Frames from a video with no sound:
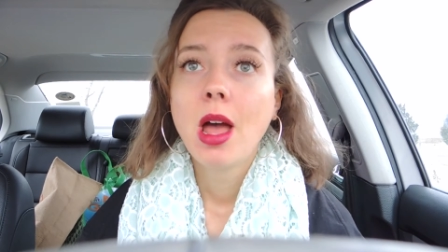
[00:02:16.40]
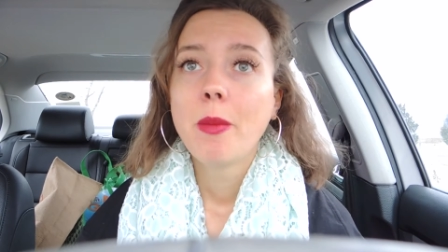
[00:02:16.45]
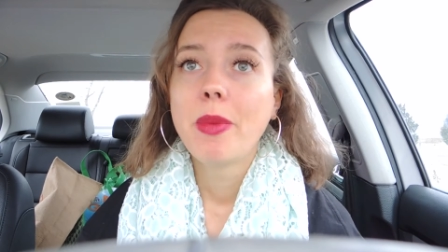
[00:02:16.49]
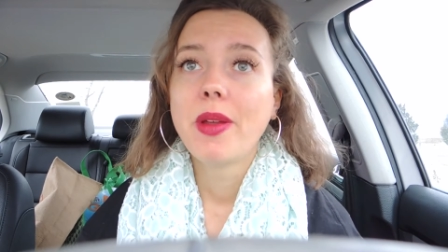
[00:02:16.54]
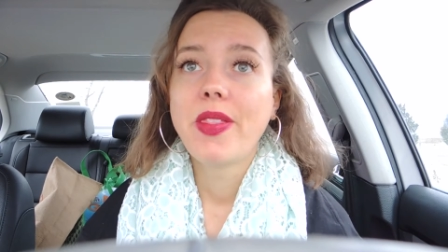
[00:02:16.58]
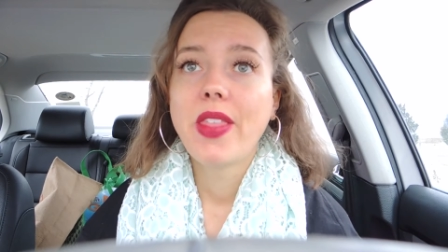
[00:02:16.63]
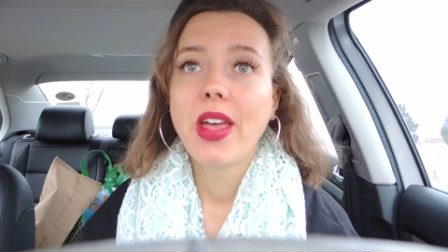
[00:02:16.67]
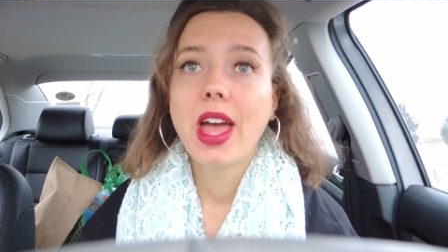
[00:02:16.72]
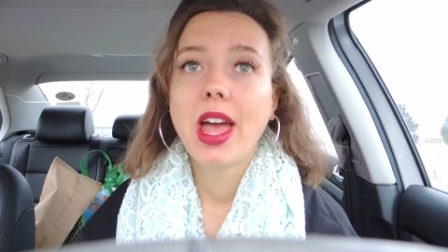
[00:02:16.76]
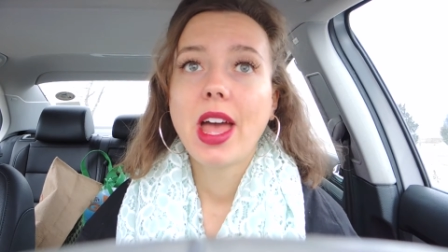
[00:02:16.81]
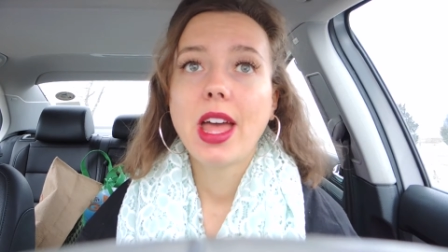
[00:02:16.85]

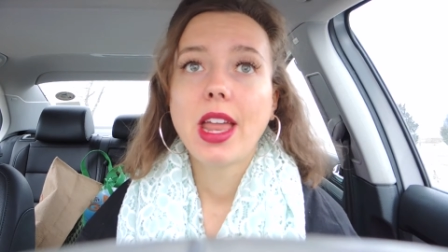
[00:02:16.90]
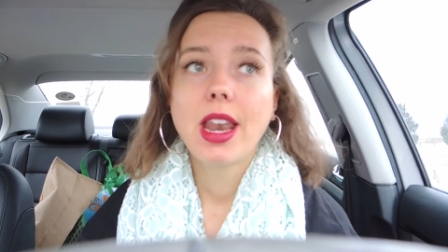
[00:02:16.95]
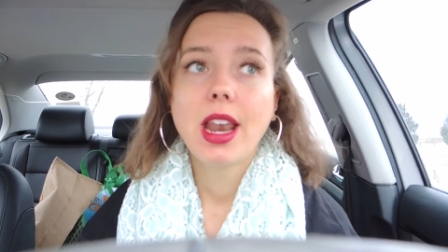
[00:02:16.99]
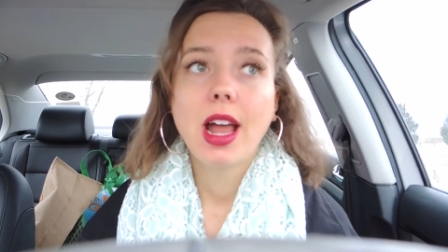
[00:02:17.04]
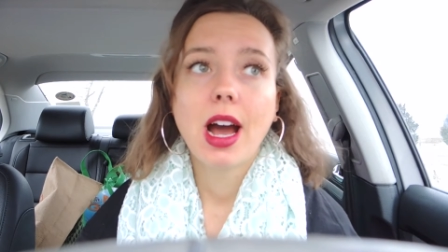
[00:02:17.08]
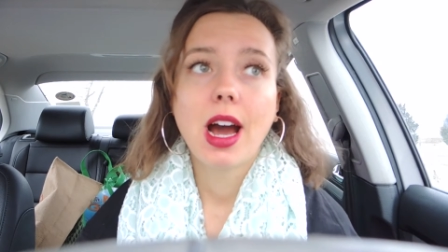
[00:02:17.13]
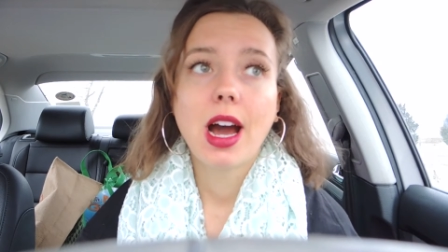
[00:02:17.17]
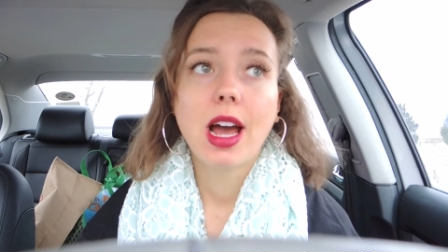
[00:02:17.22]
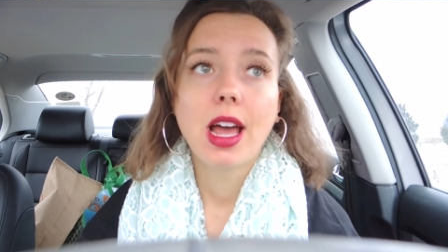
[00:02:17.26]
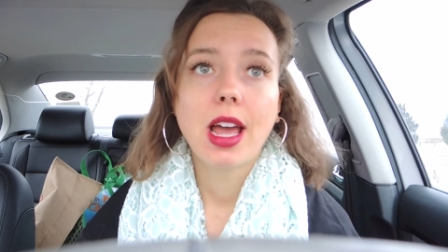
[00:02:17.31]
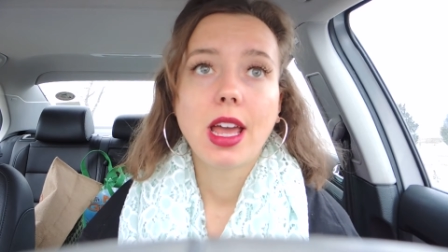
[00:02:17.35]
But then
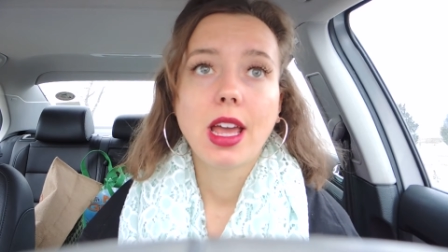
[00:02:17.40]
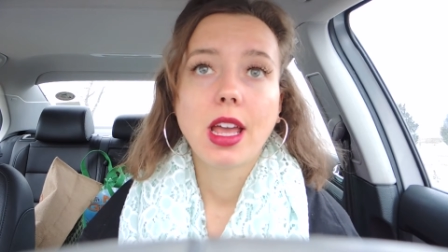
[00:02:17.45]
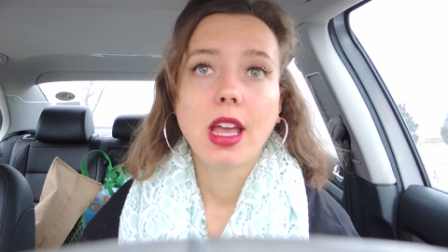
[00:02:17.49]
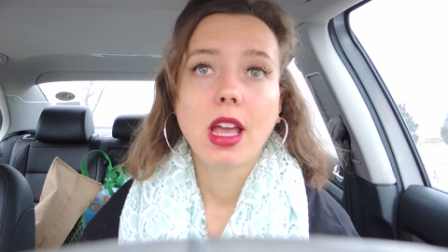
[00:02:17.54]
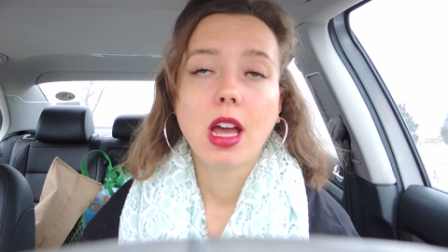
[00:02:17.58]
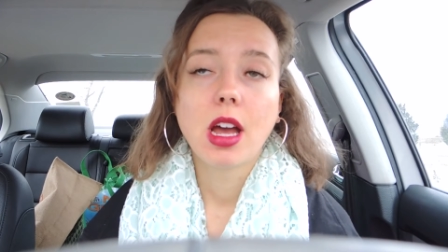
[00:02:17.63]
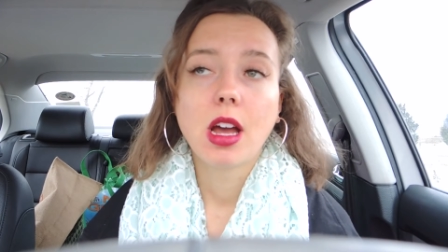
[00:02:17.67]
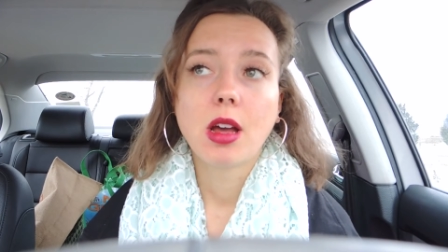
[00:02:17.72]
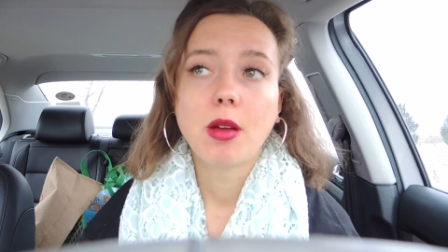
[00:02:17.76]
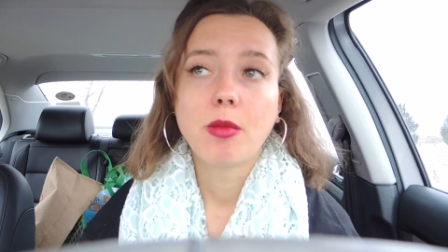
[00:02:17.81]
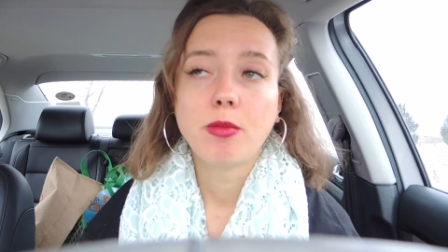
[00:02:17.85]

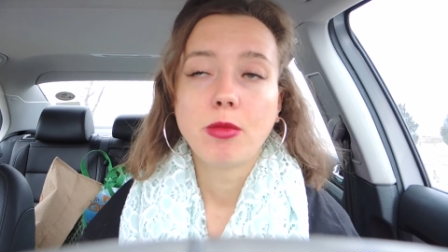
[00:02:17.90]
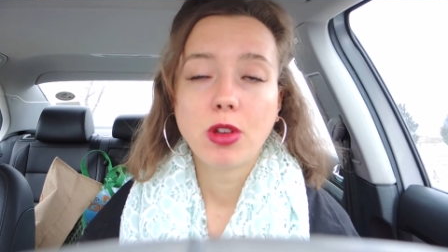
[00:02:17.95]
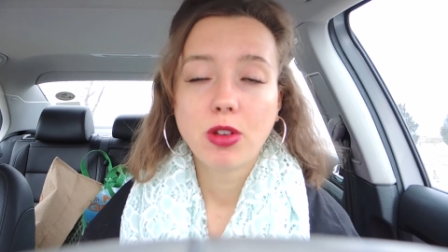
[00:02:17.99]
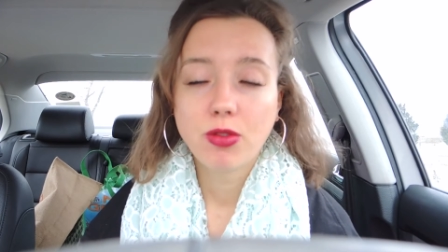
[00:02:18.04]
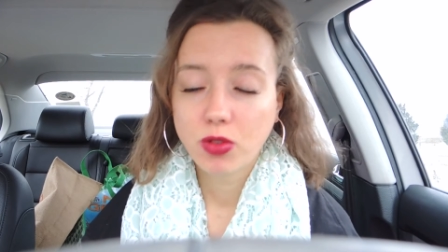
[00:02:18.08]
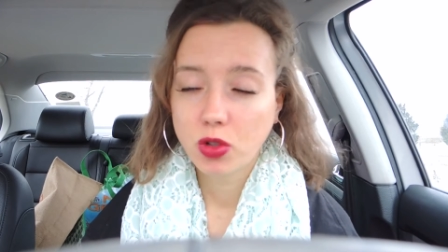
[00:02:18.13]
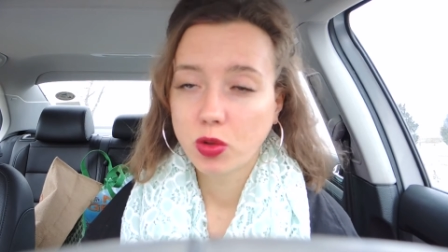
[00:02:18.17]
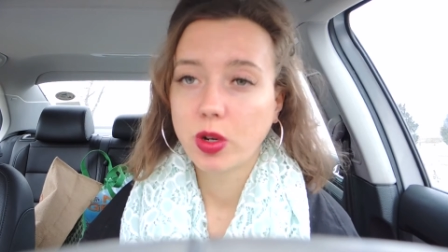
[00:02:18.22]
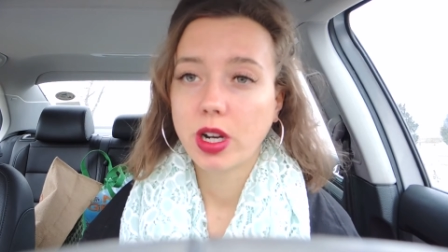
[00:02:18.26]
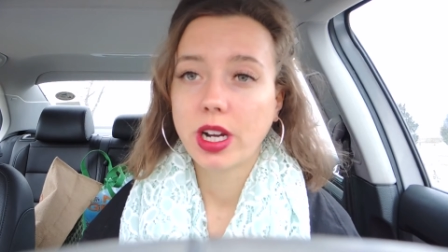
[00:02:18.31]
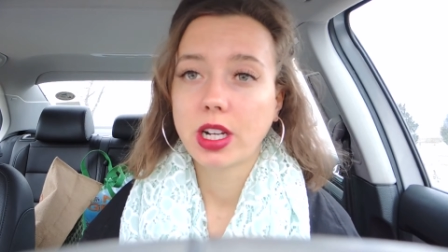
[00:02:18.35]
I
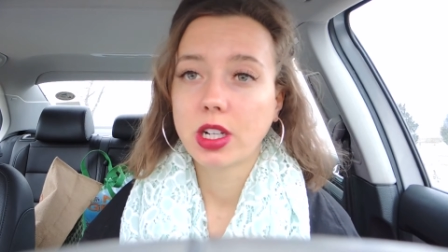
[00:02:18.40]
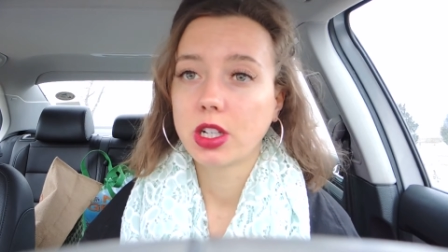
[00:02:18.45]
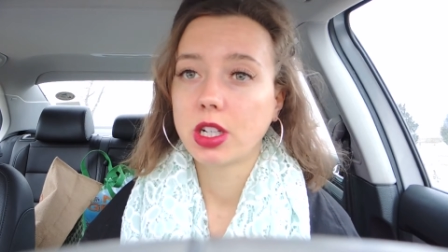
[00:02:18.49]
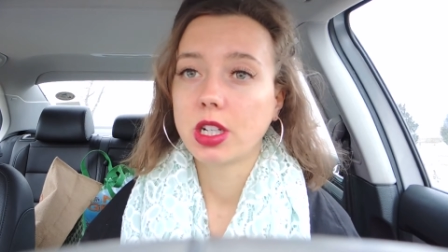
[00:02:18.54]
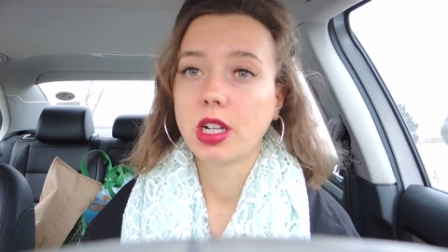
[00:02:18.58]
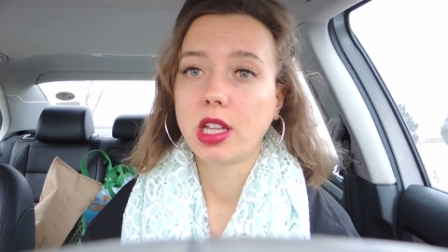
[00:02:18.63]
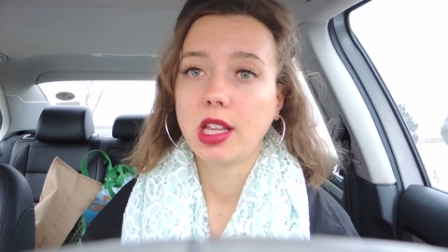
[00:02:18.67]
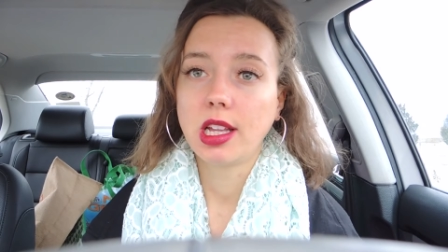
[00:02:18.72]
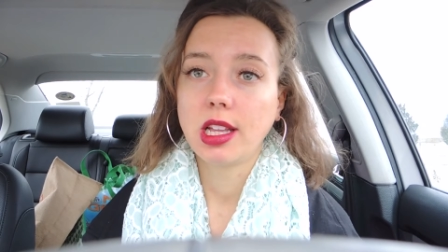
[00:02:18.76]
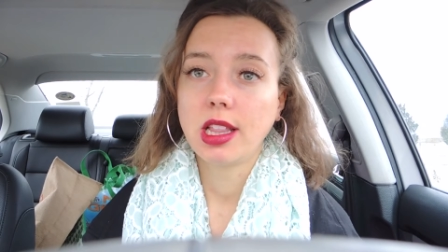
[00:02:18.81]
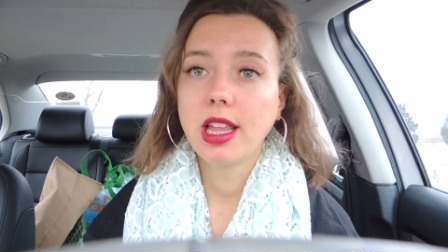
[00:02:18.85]
moved to where I
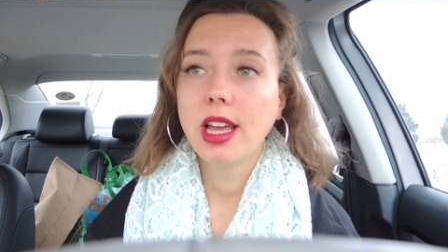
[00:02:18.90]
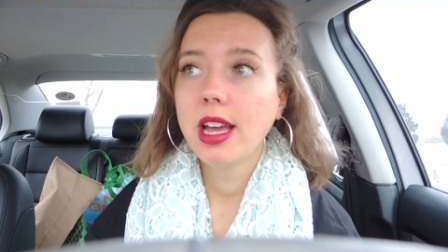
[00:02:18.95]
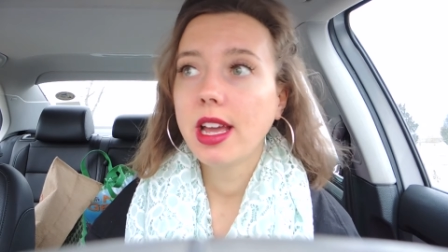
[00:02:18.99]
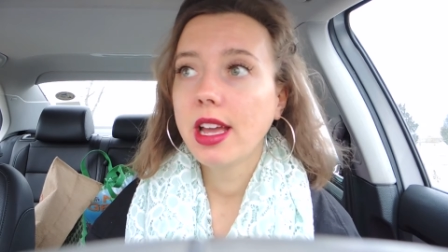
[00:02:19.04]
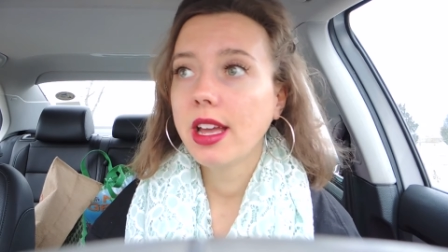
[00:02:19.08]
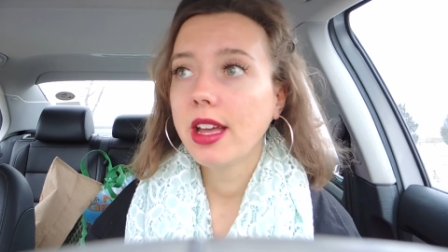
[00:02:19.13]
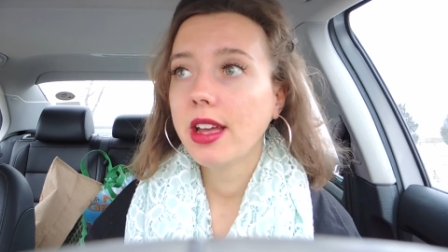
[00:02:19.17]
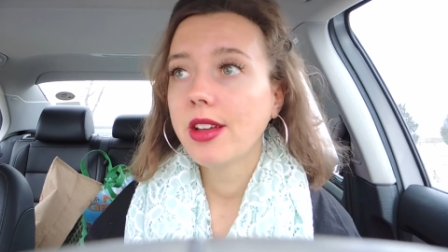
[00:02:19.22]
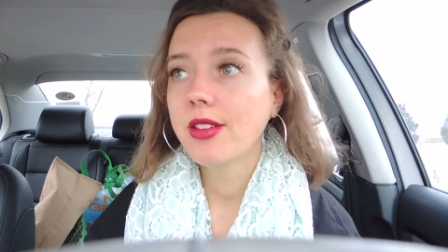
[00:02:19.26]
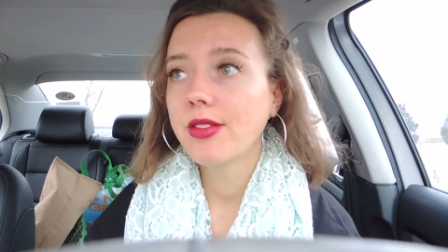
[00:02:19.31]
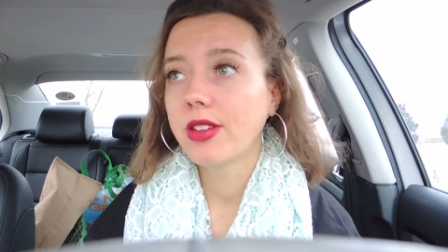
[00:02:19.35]
currently
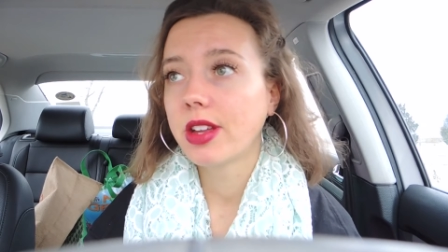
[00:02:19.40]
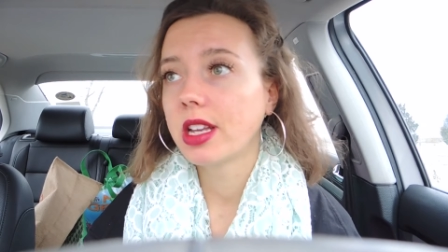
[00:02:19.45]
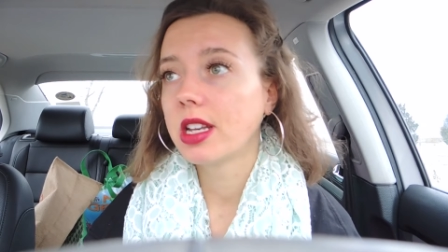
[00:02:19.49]
live,